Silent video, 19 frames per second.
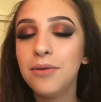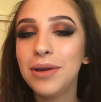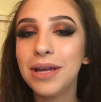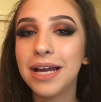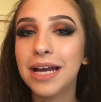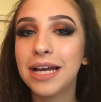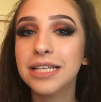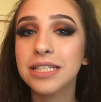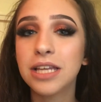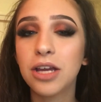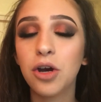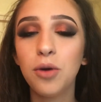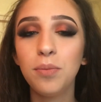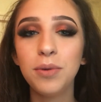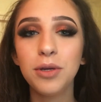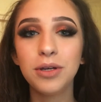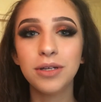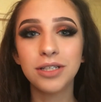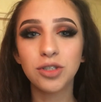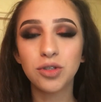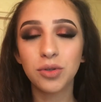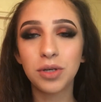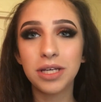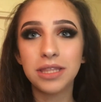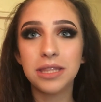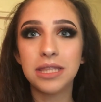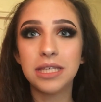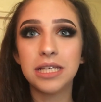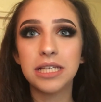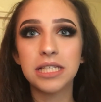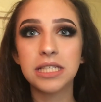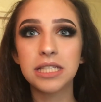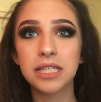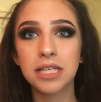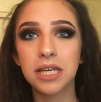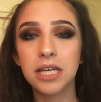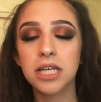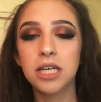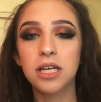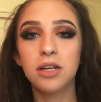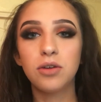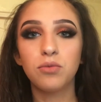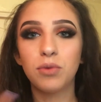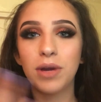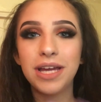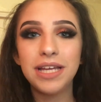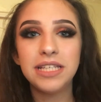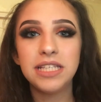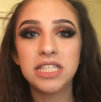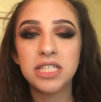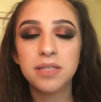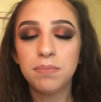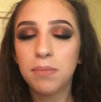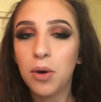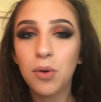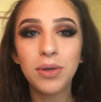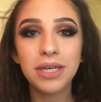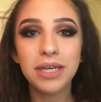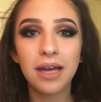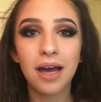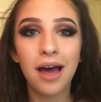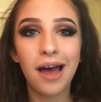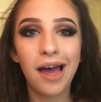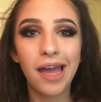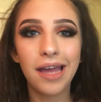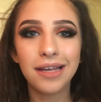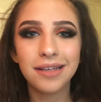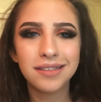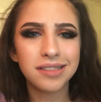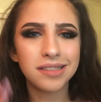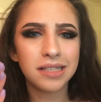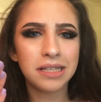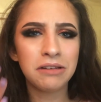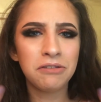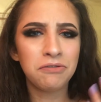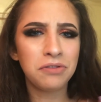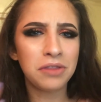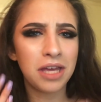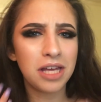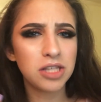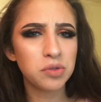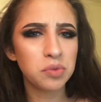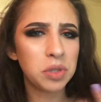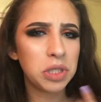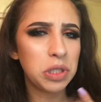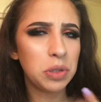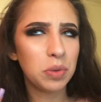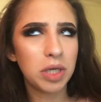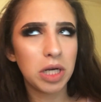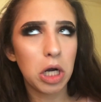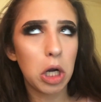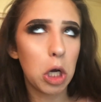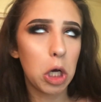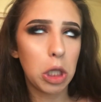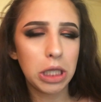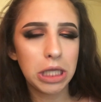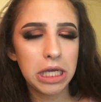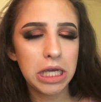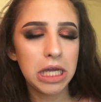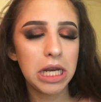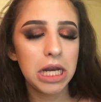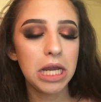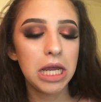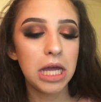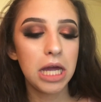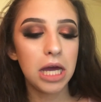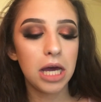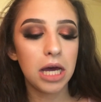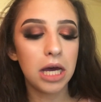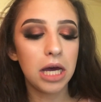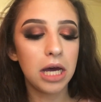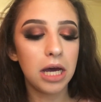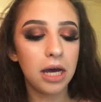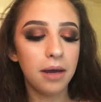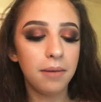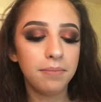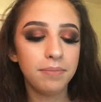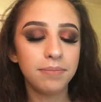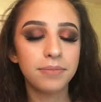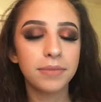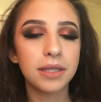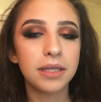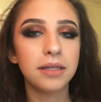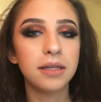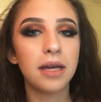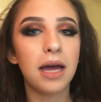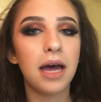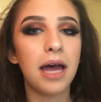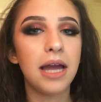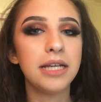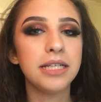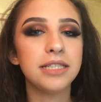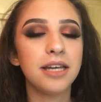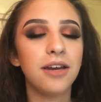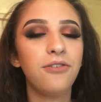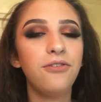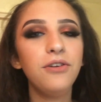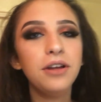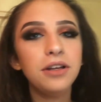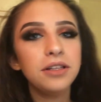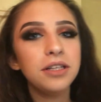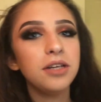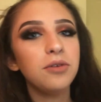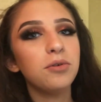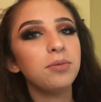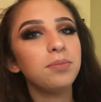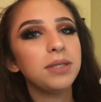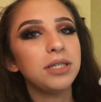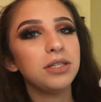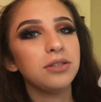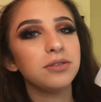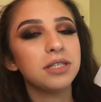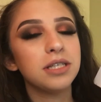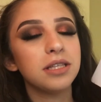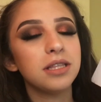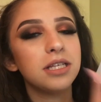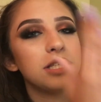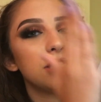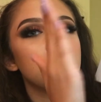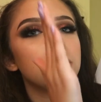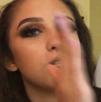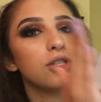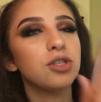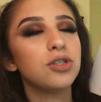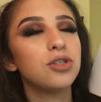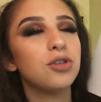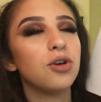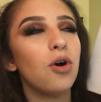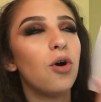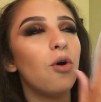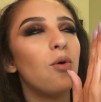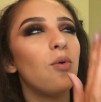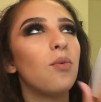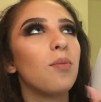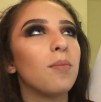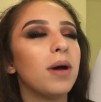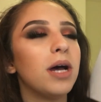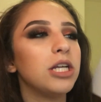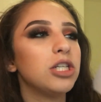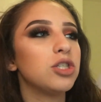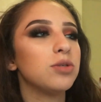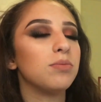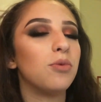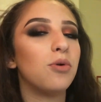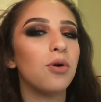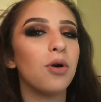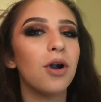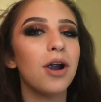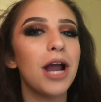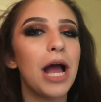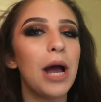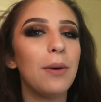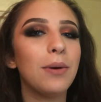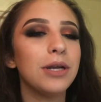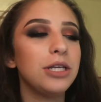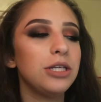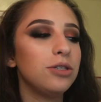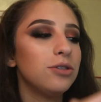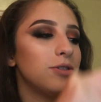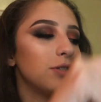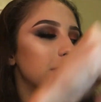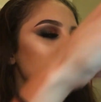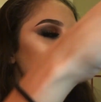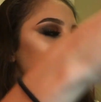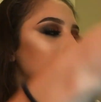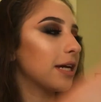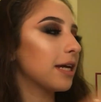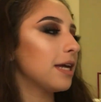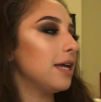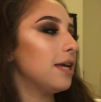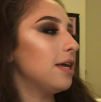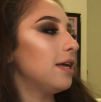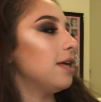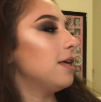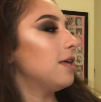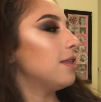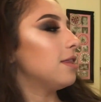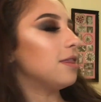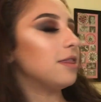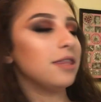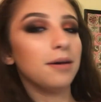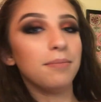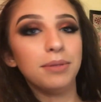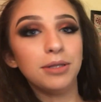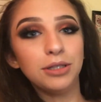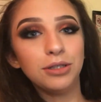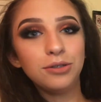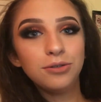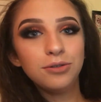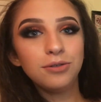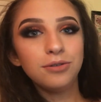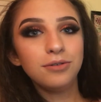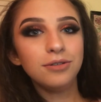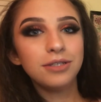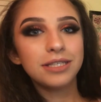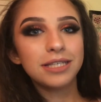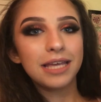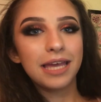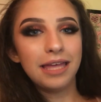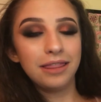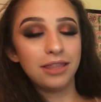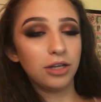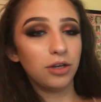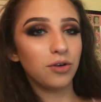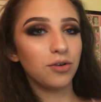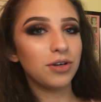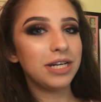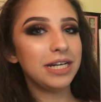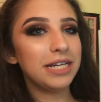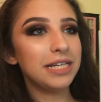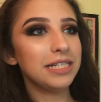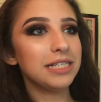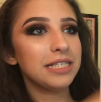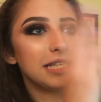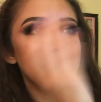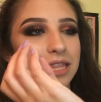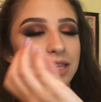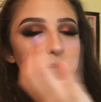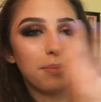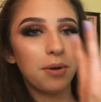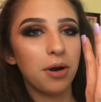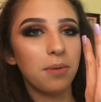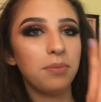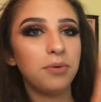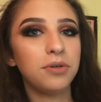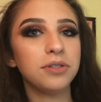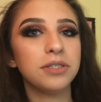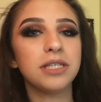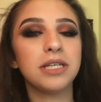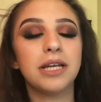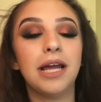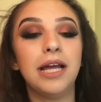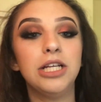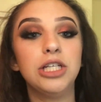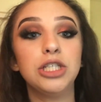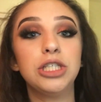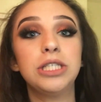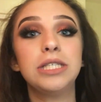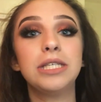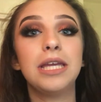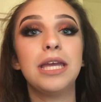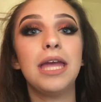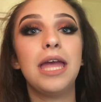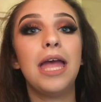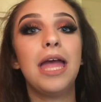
Anyway, guys, I hope you enjoyed this red smoky eye, if that's what you would call it. I definitely will be using this so much more. I want to use like the blues and the greens and the purples, and I just